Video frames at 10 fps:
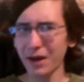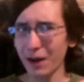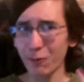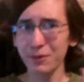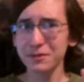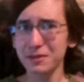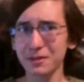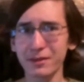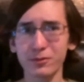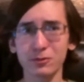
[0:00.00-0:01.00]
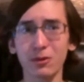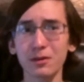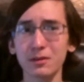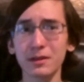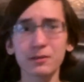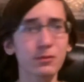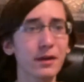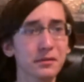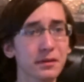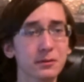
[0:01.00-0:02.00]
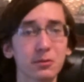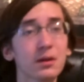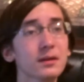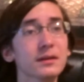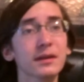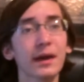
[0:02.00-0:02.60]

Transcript: I want to deliver quality rather than quantity,